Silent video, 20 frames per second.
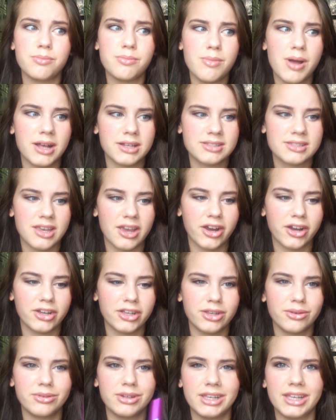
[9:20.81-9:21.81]
mascara
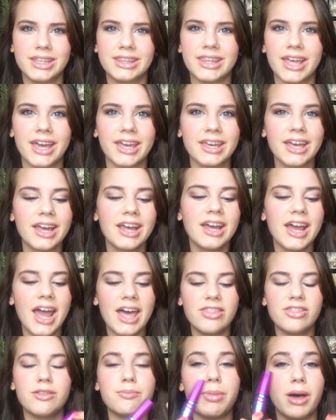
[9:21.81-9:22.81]
you need like
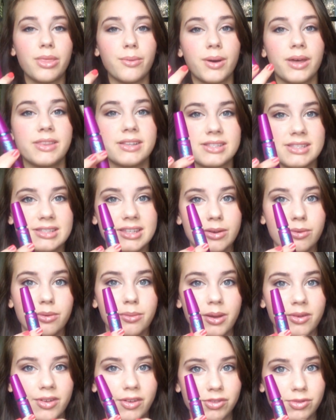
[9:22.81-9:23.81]
and by the way this is like
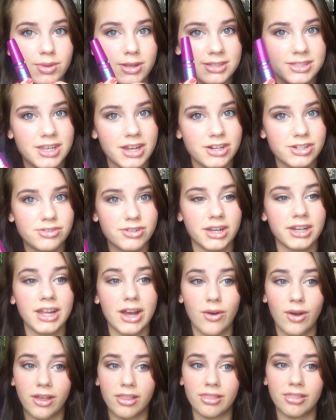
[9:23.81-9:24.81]
one of my favorite mascaras right
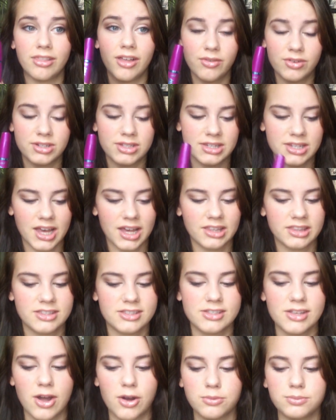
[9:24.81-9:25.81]
now i love it to death
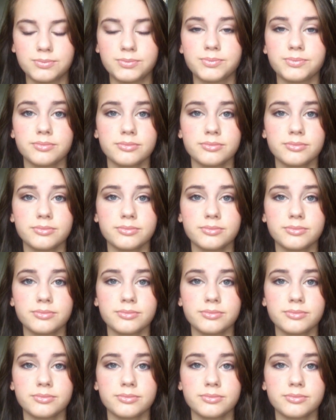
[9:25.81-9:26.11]
so